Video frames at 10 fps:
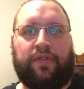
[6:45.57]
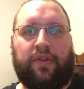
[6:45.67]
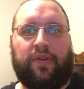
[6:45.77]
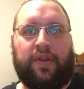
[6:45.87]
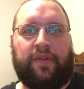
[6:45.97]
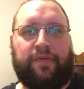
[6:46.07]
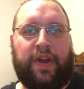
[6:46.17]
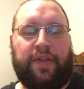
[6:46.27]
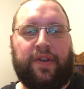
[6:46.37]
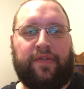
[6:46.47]
So if
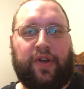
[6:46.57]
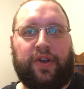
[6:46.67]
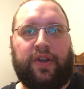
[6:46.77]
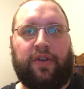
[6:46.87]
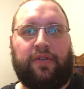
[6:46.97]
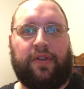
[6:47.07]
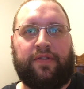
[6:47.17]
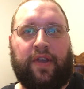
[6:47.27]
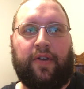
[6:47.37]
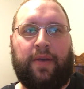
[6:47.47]
Nathan Eovaldi and Chris
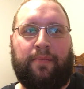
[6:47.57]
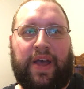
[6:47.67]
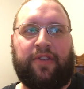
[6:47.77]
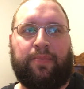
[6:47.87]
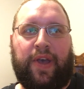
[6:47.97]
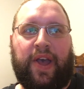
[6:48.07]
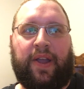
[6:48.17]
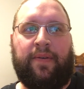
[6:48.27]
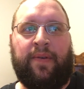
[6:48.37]
Sale can bounce back,